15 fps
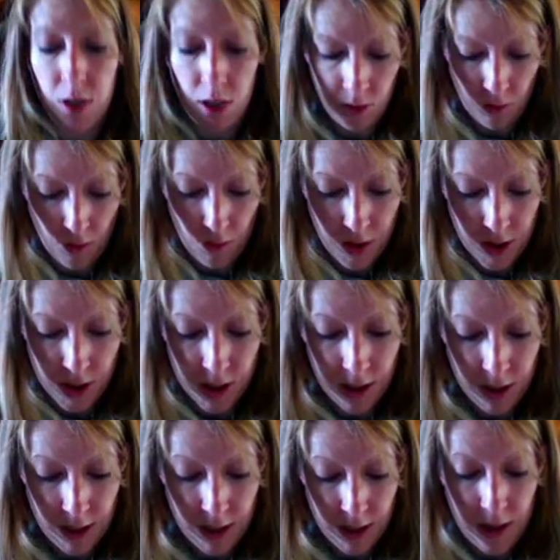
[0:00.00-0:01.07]
in
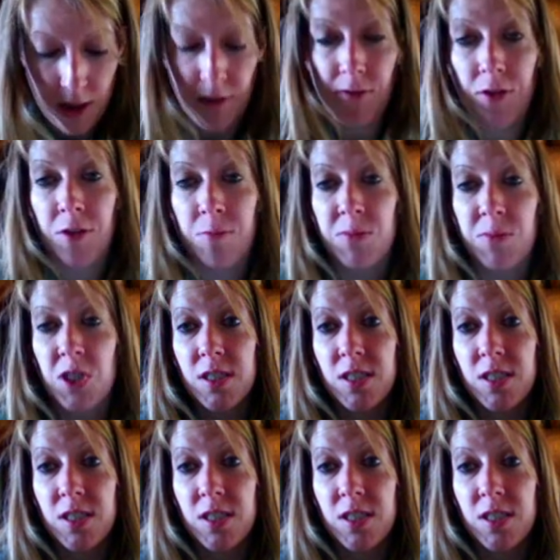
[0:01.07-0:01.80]
order for them to